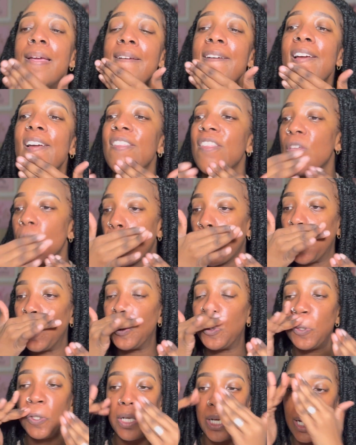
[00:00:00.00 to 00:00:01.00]
And then
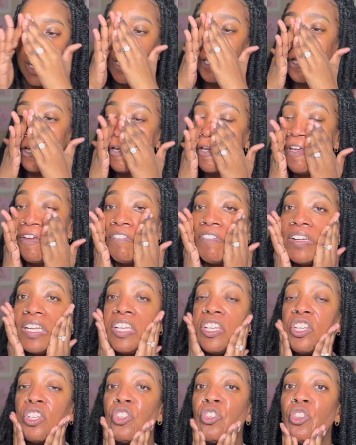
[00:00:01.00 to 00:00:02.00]
once you got that
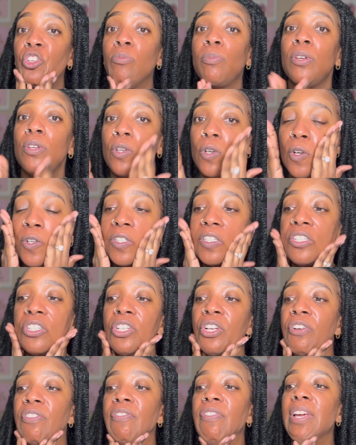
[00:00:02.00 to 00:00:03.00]
evenly distributed onto
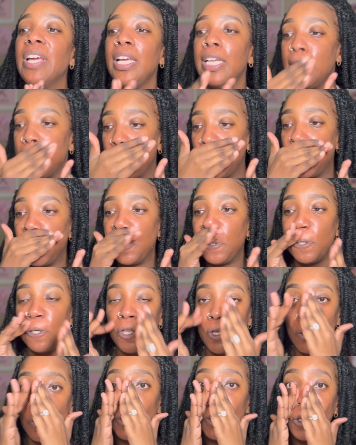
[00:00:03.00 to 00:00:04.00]
your face,
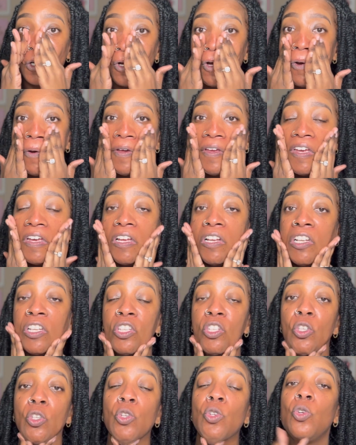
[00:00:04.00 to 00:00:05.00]
you want to go
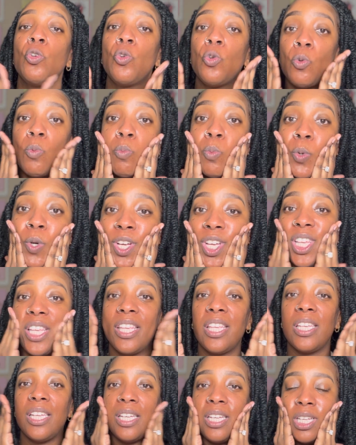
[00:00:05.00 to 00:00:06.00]
into
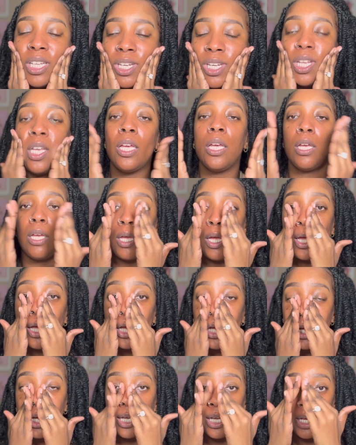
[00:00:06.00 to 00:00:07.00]
pressing
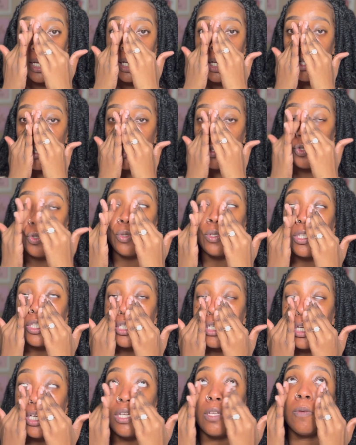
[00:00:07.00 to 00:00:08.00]
it into the
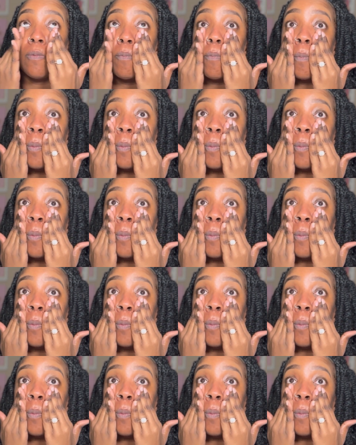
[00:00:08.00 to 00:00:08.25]
skin.